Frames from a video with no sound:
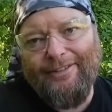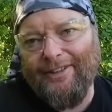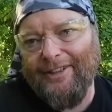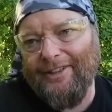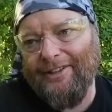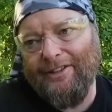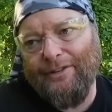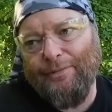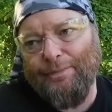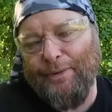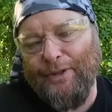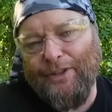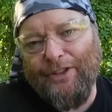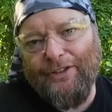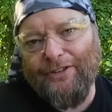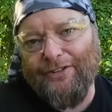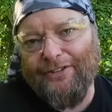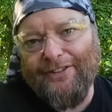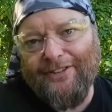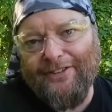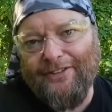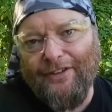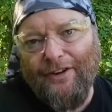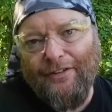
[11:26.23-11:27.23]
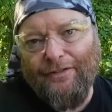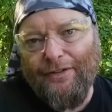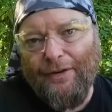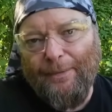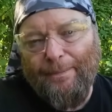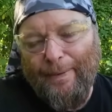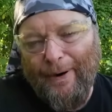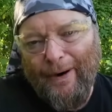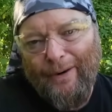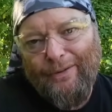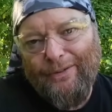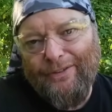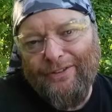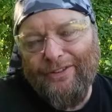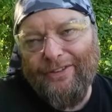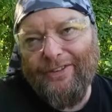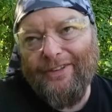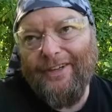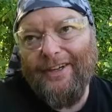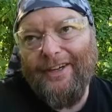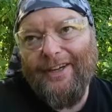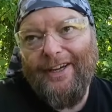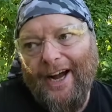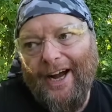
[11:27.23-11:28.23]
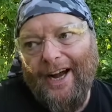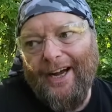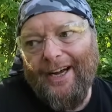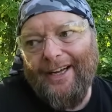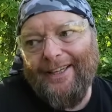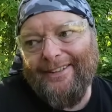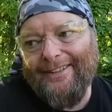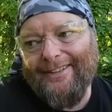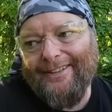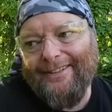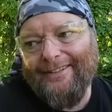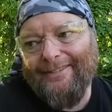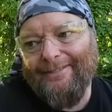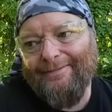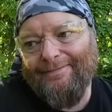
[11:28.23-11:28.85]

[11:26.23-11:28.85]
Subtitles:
They just produce this stuff for boats and